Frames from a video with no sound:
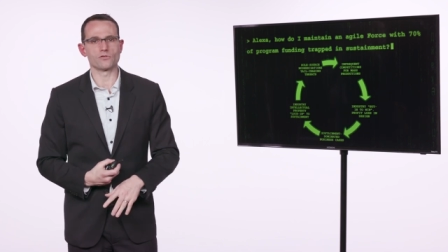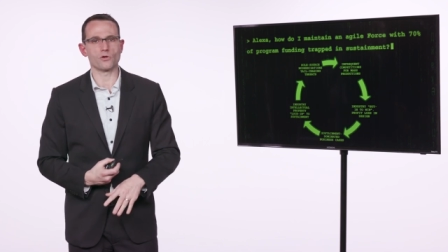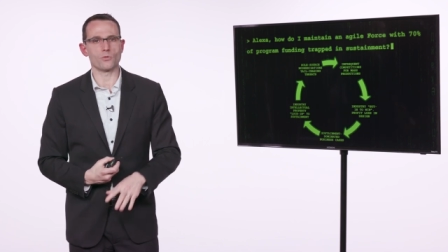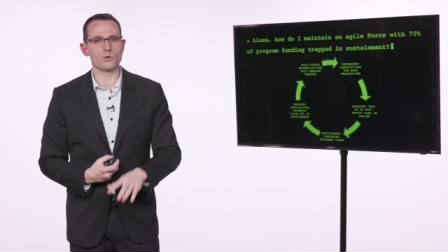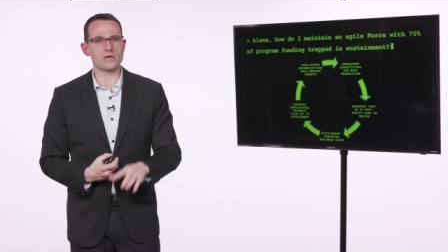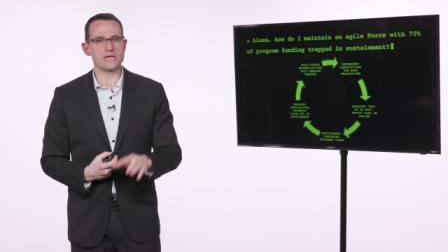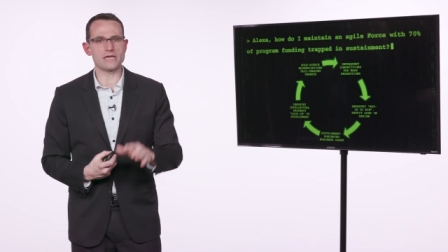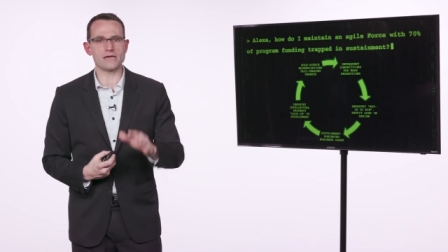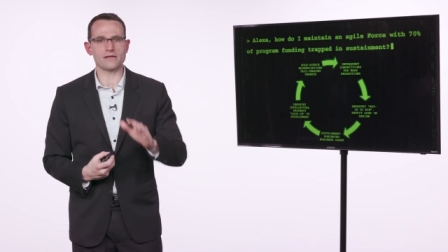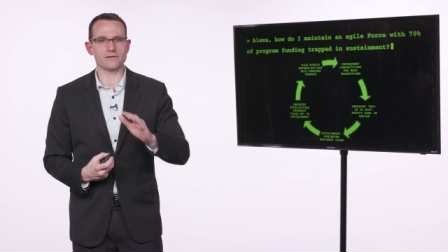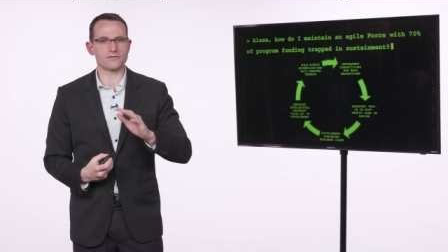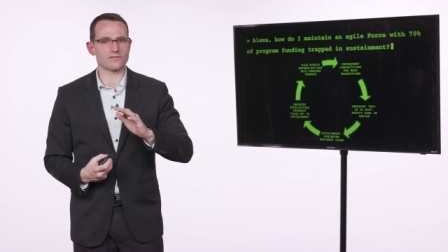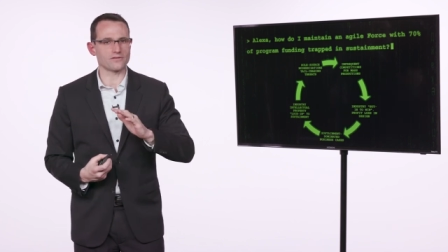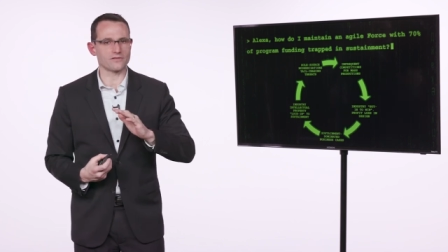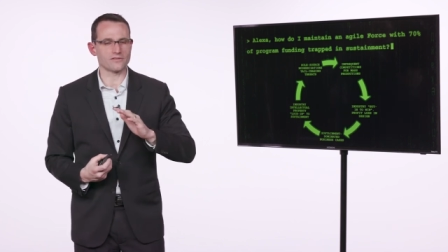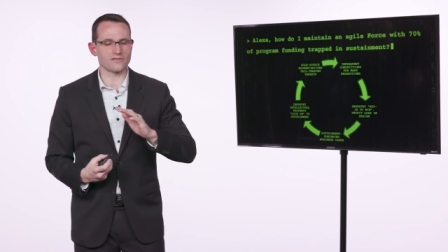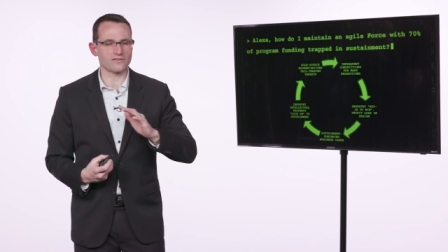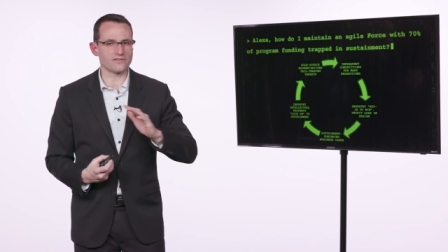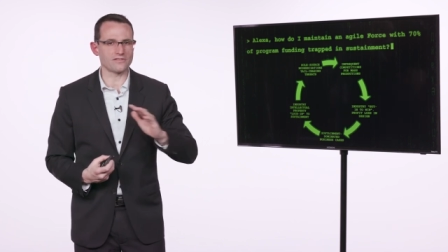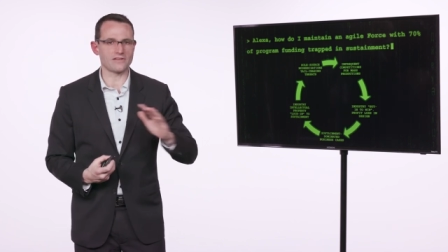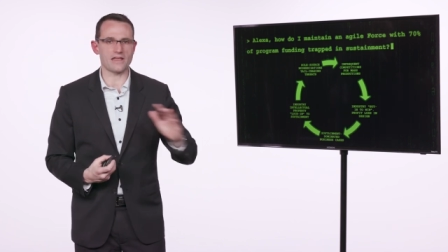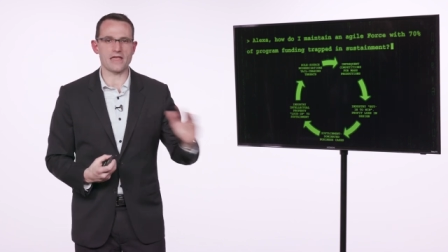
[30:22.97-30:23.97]
So we get
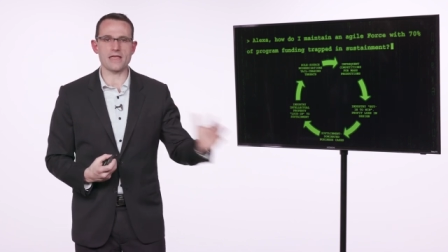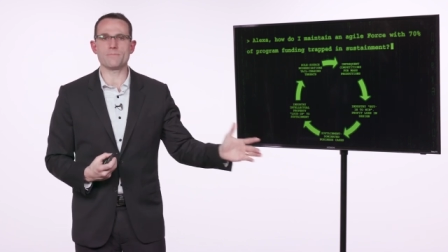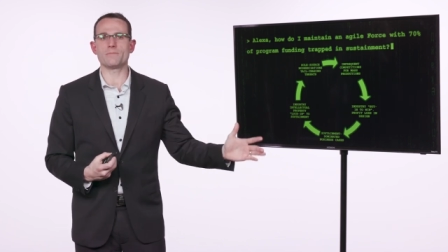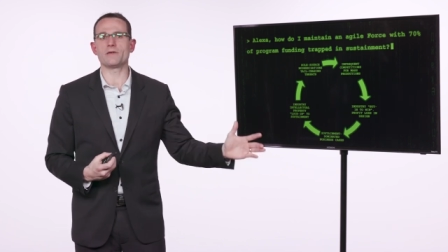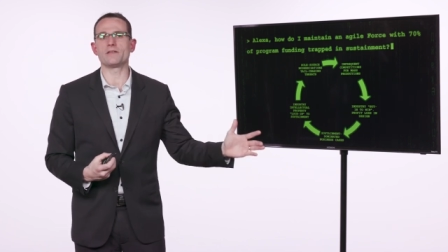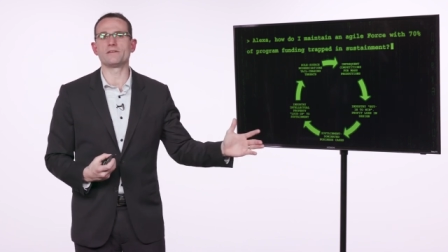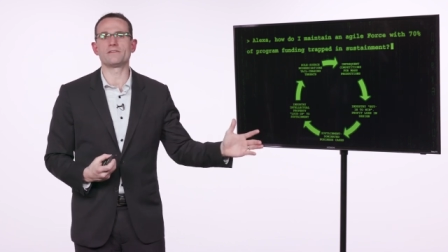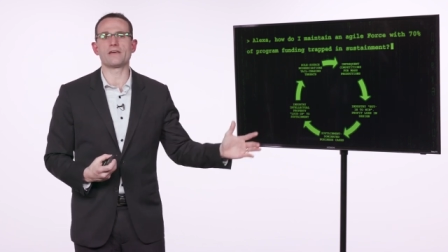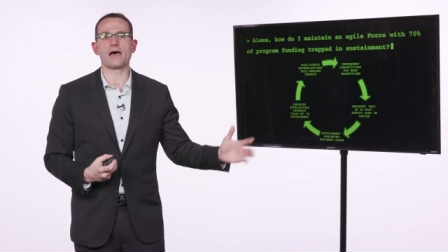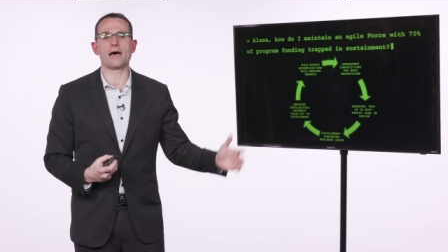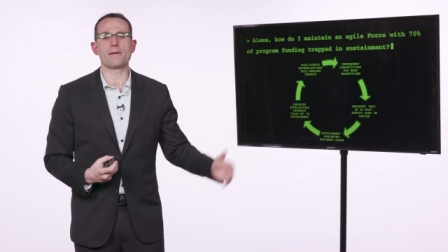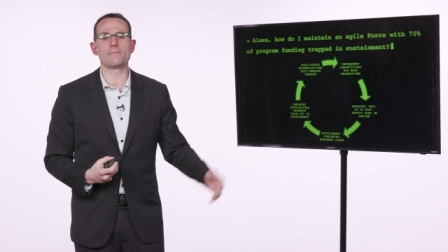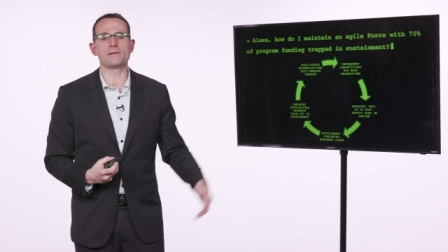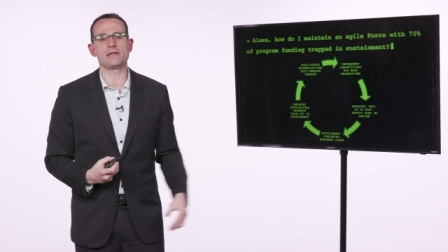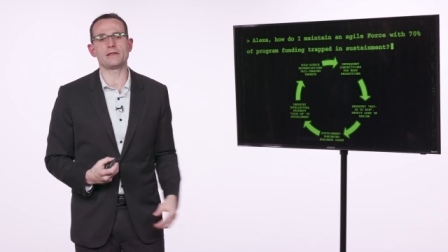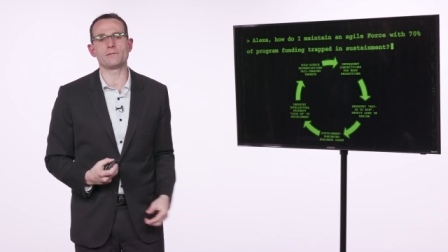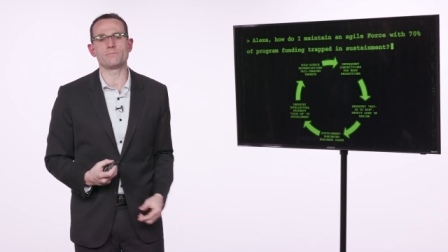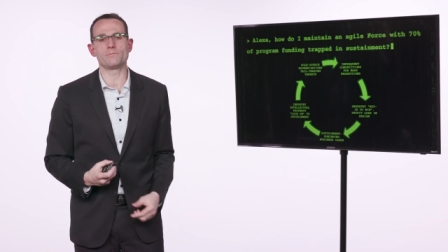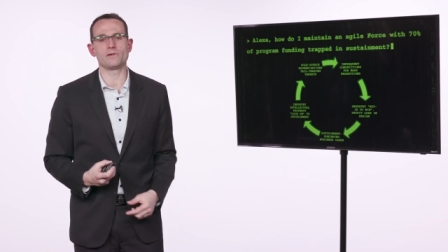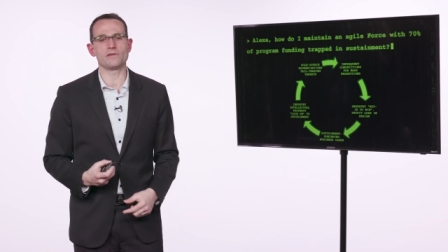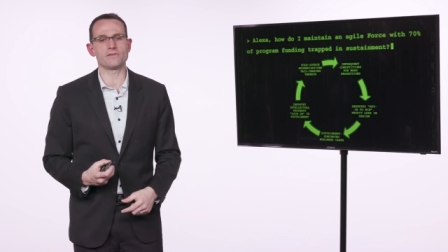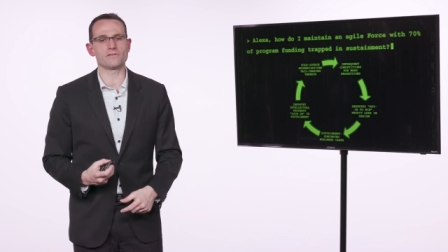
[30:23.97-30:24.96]

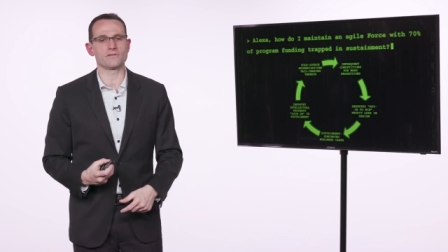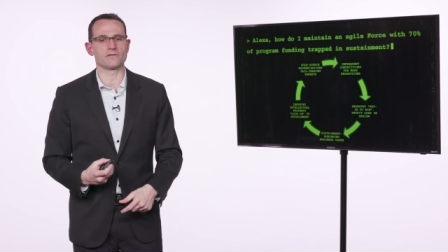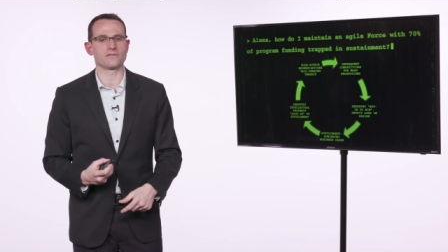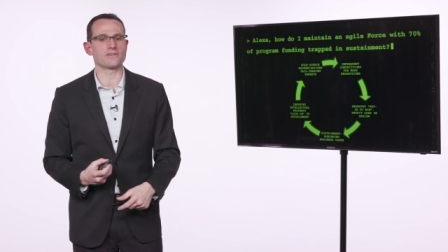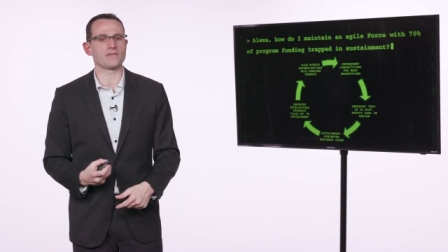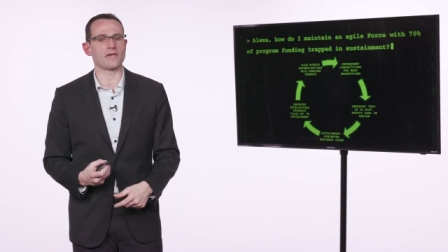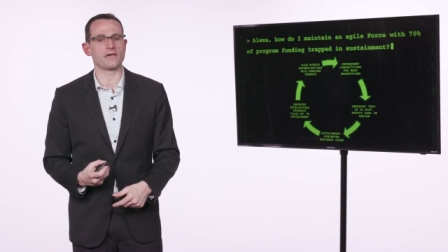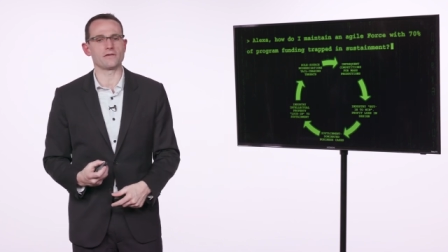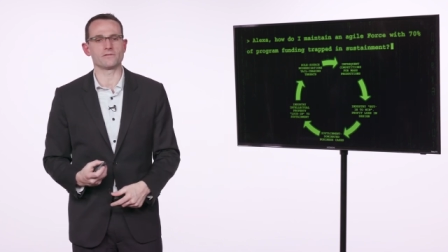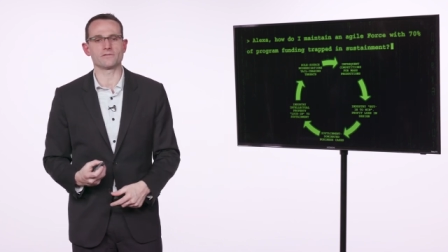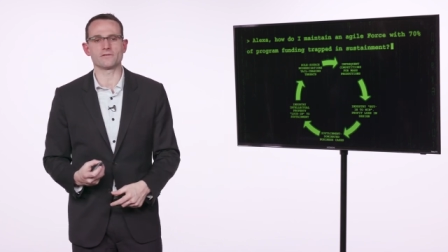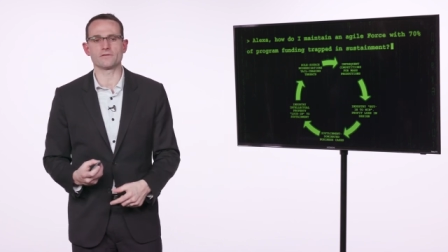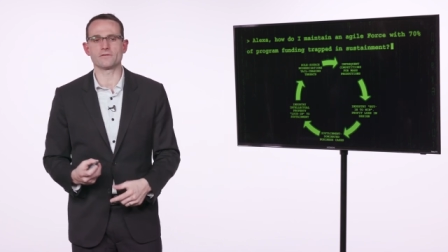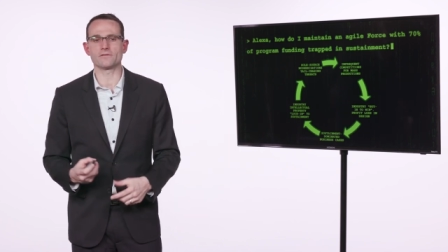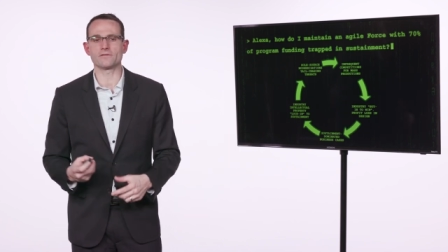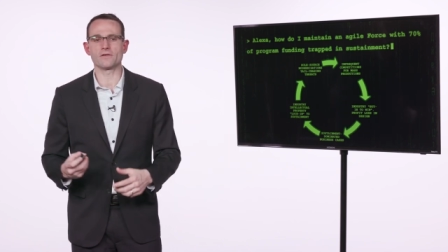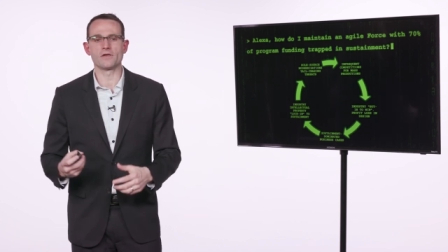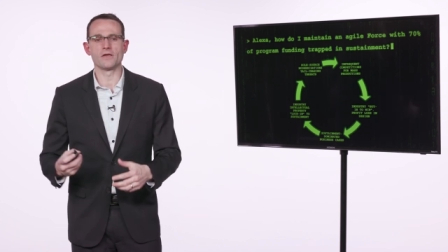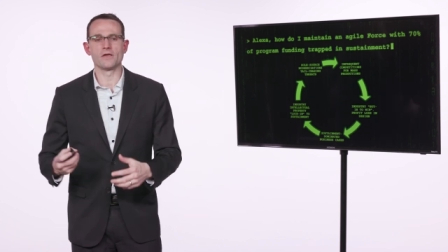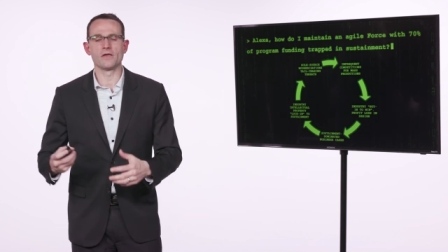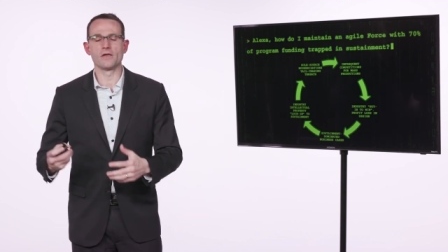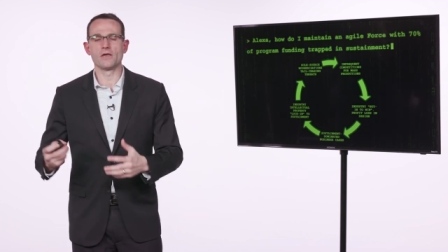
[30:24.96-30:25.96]
sustainment-dominated business cases,